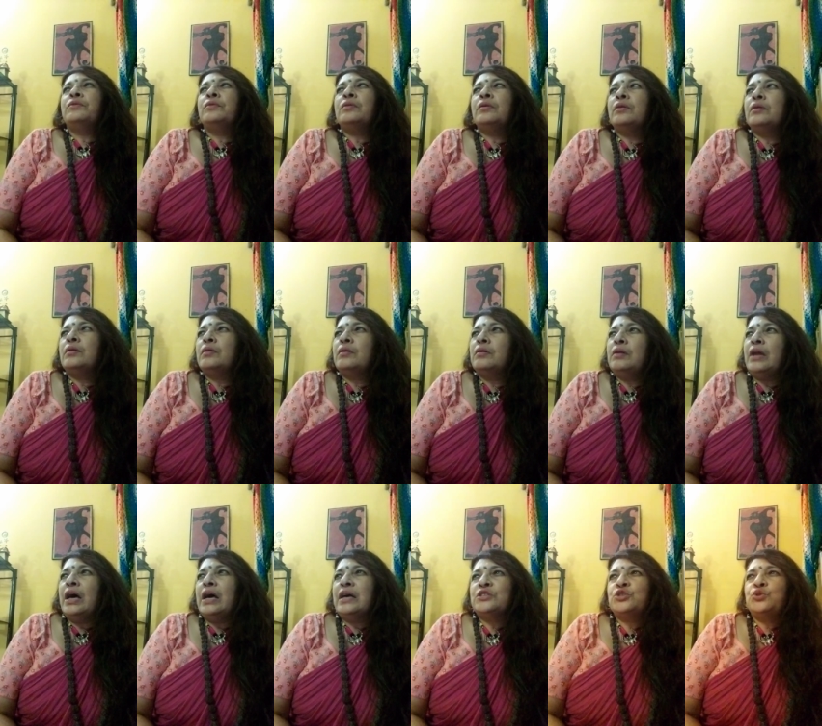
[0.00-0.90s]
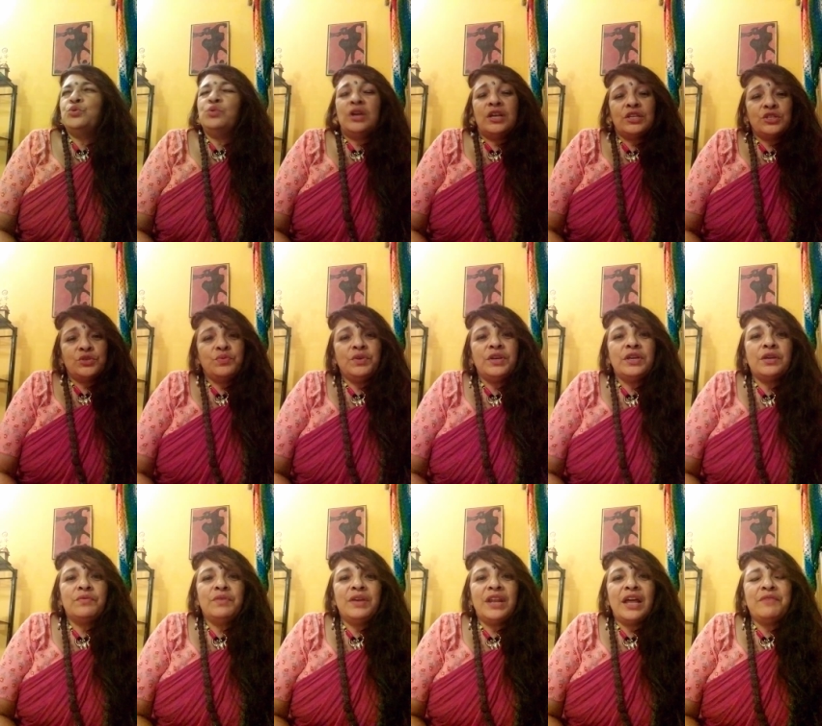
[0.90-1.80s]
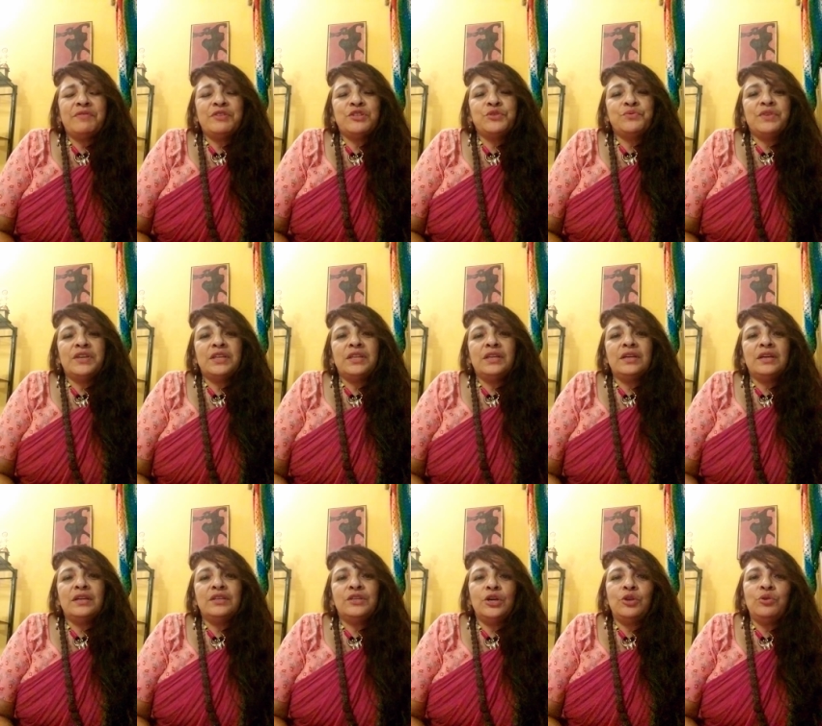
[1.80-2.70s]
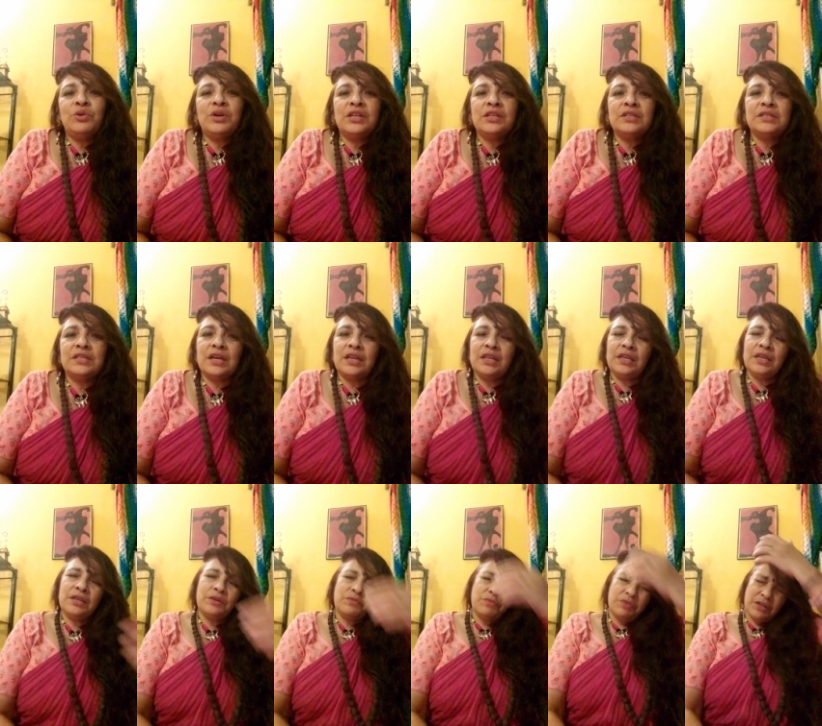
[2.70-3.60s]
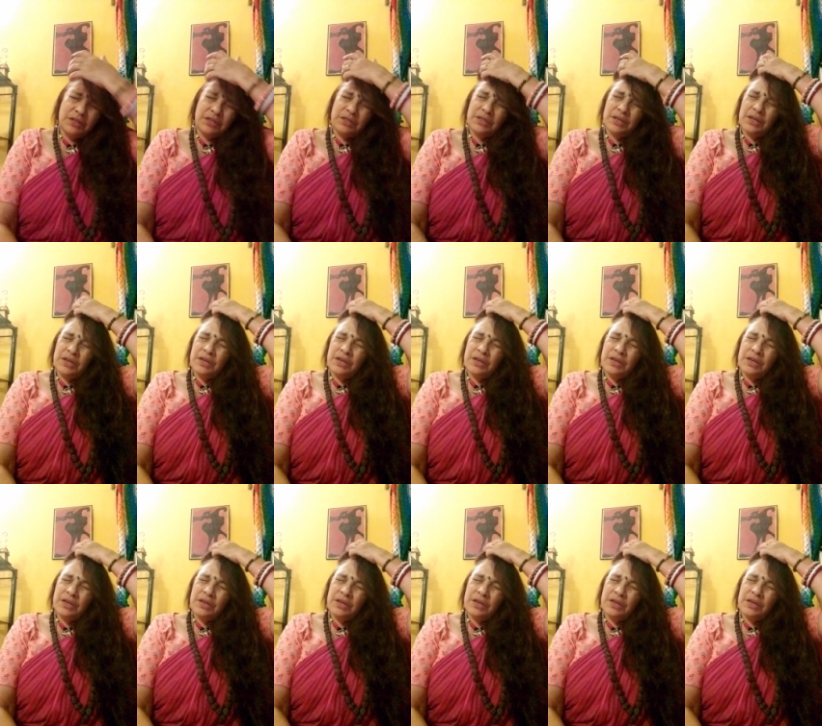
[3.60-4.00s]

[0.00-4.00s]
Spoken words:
Last week, when I was wearing a yellow color sari. It was